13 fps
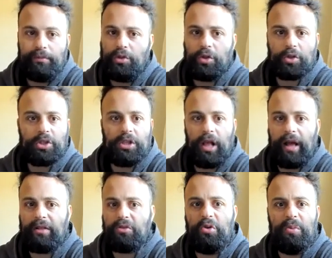Just
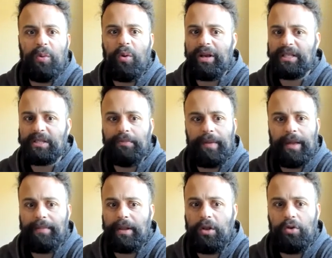like 2 points,
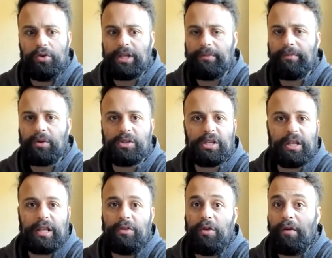maybe losing because
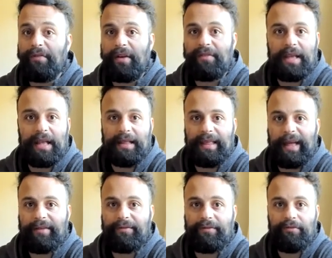it's not very
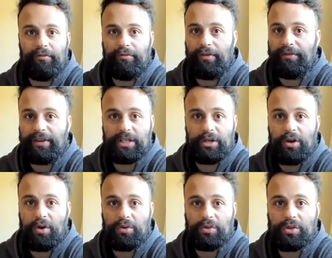in-depth revision
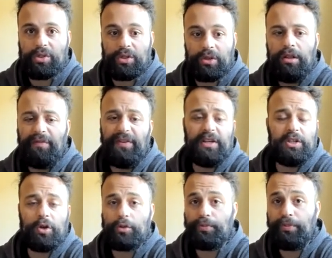notes. The
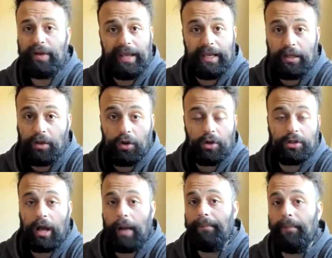video is pretty
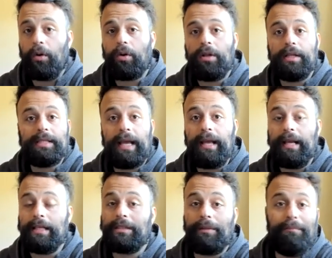good. I'm not going to say
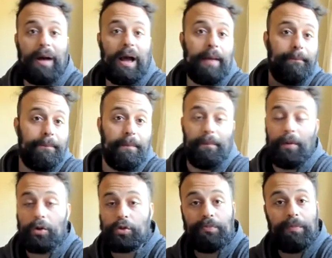it's the
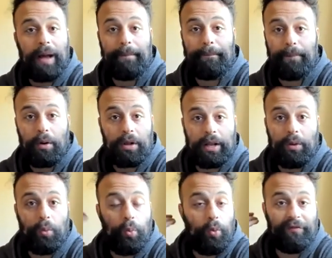most
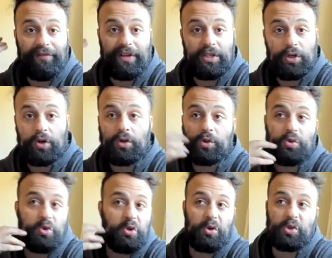mind-boggling
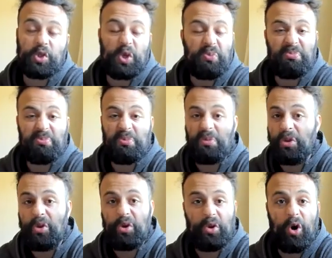videos. You know,
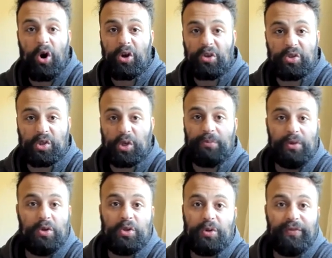you could argue some
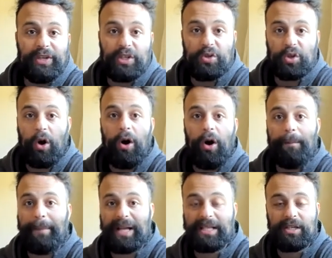YouTube videos
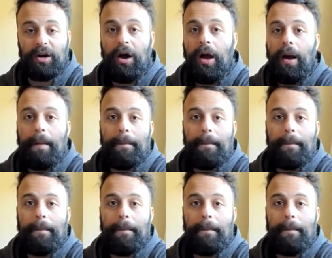are better,